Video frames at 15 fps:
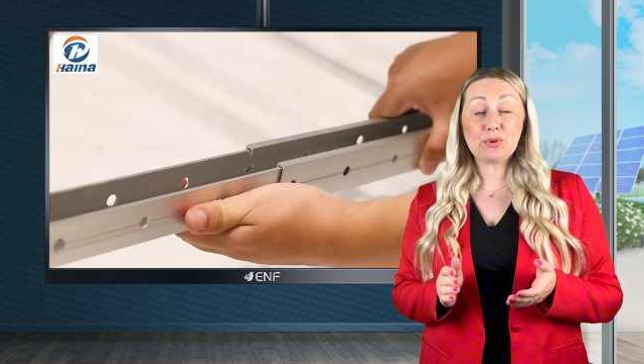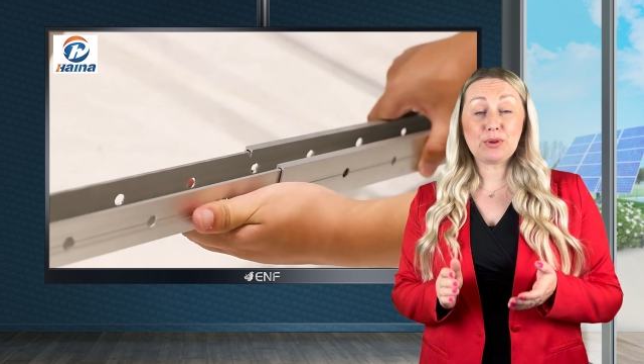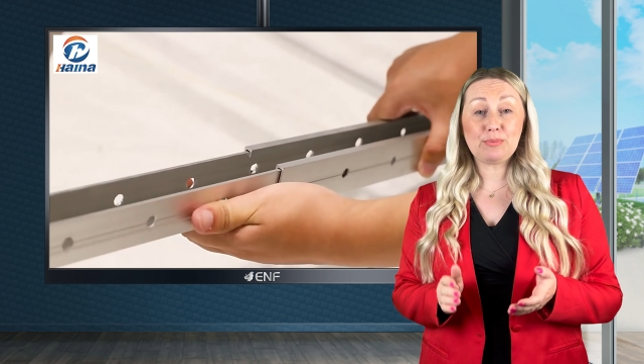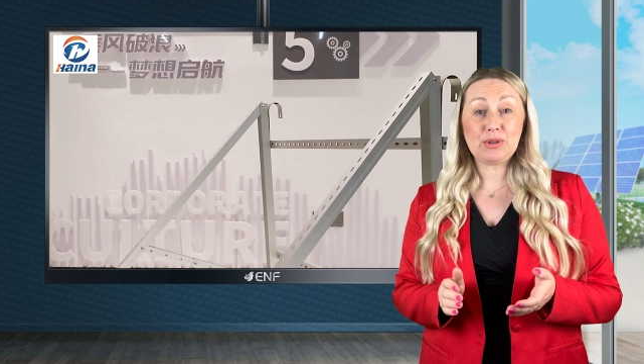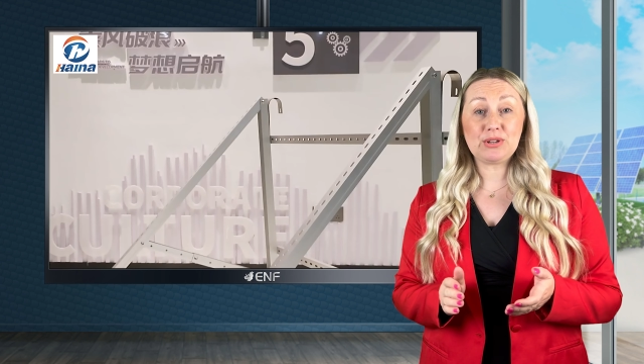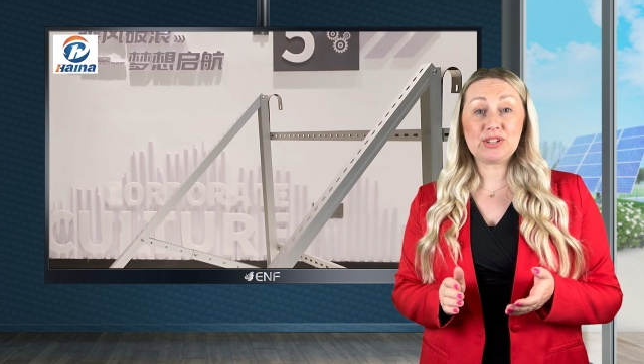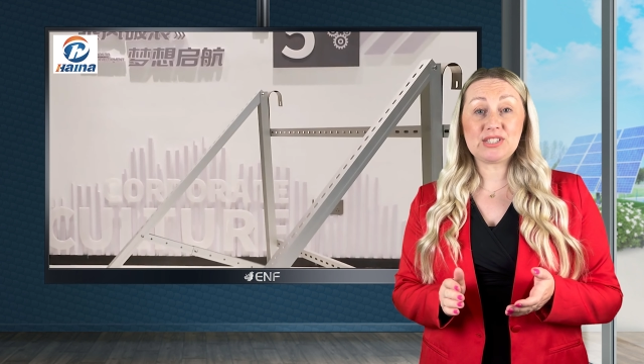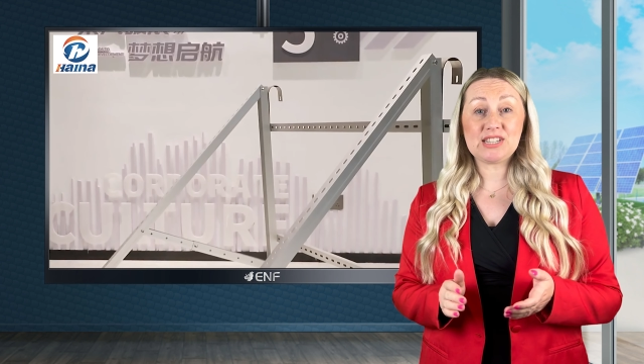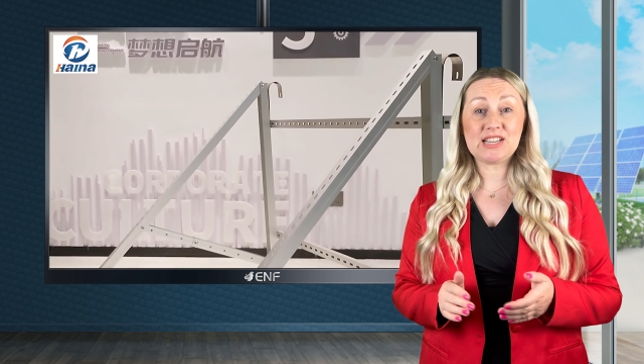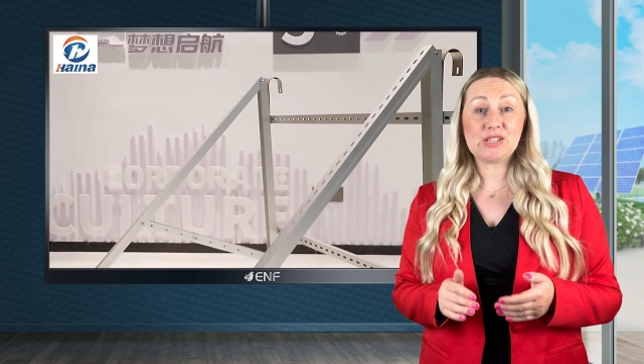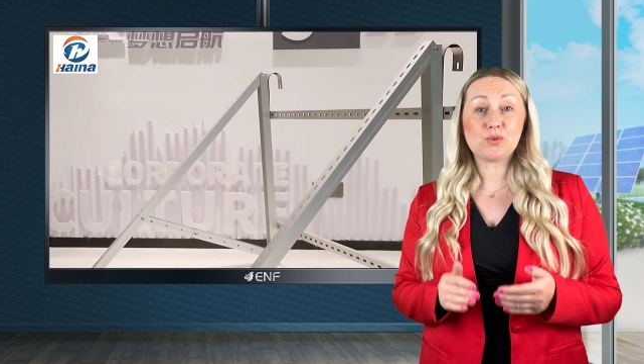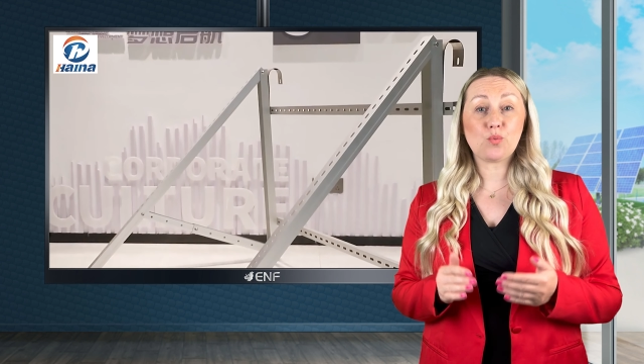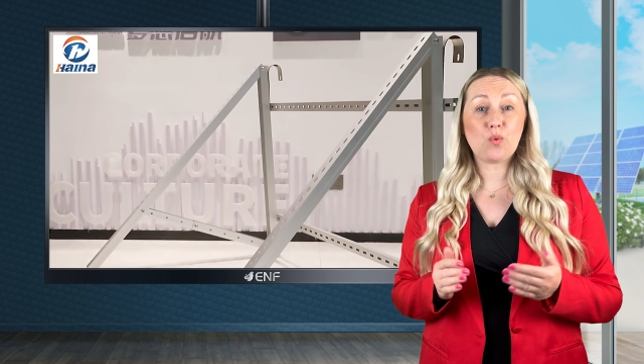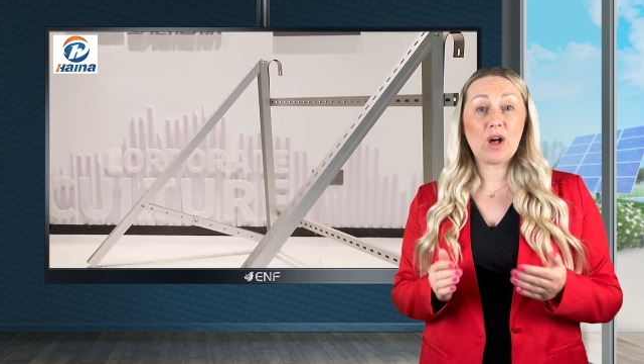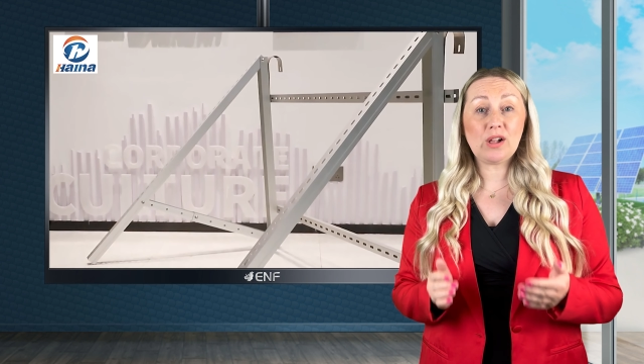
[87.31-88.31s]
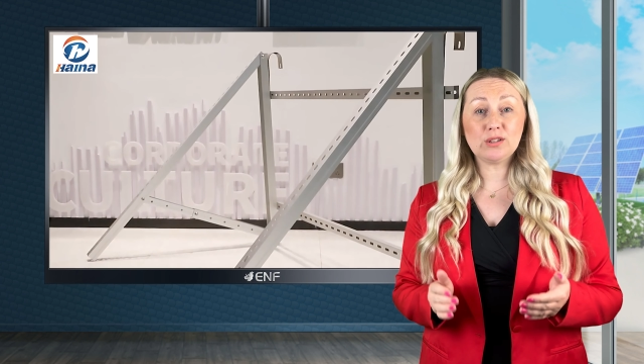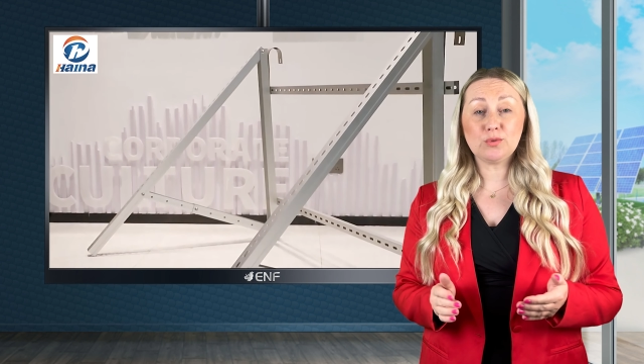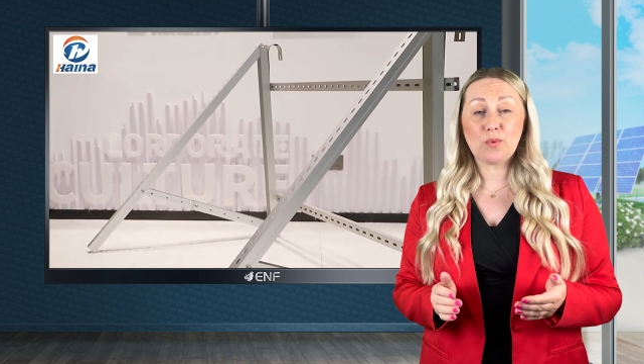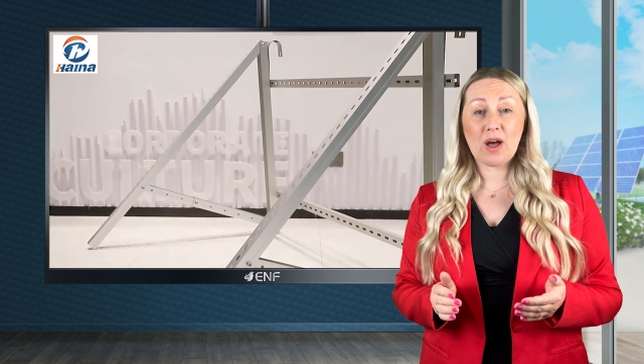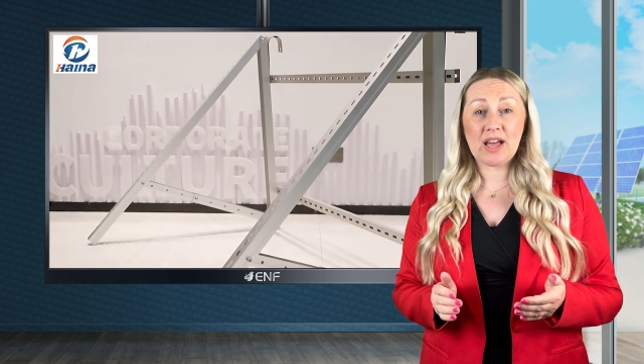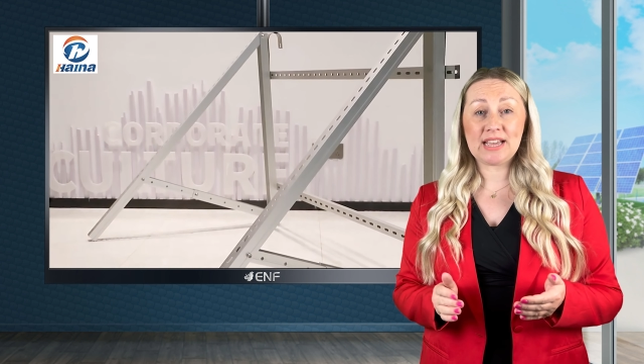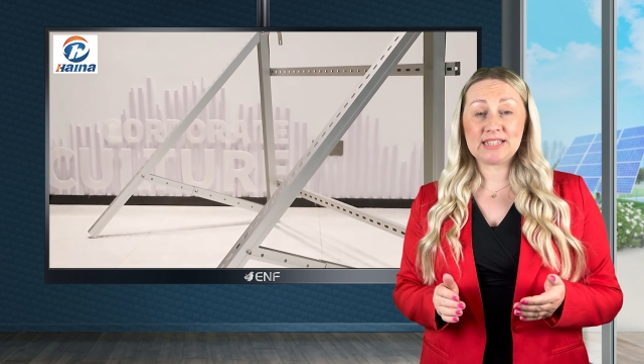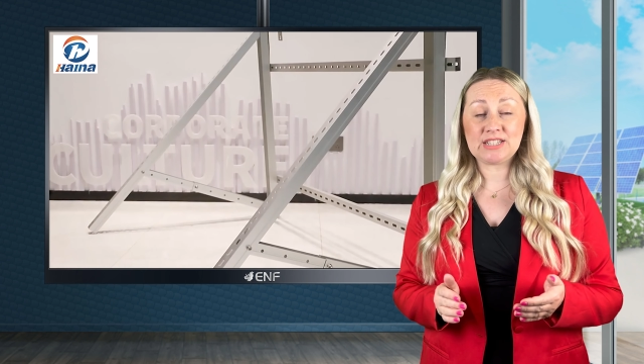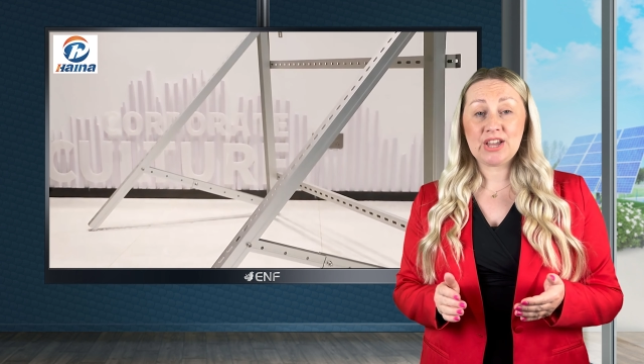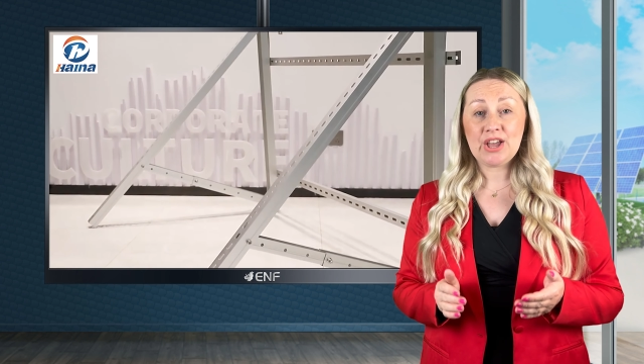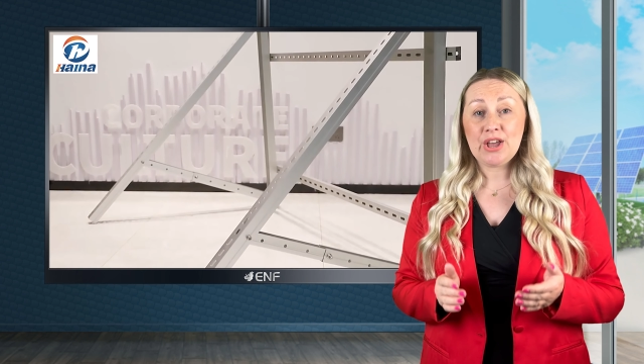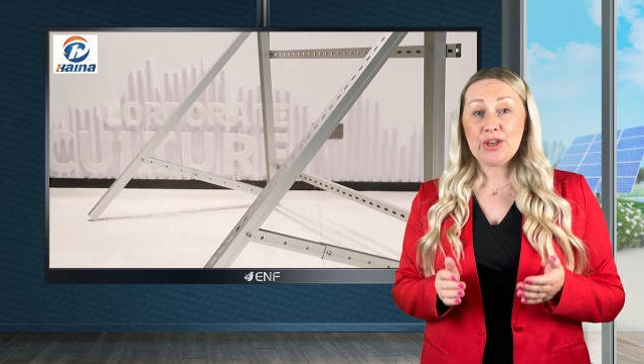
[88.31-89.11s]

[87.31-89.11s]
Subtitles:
communities worldwide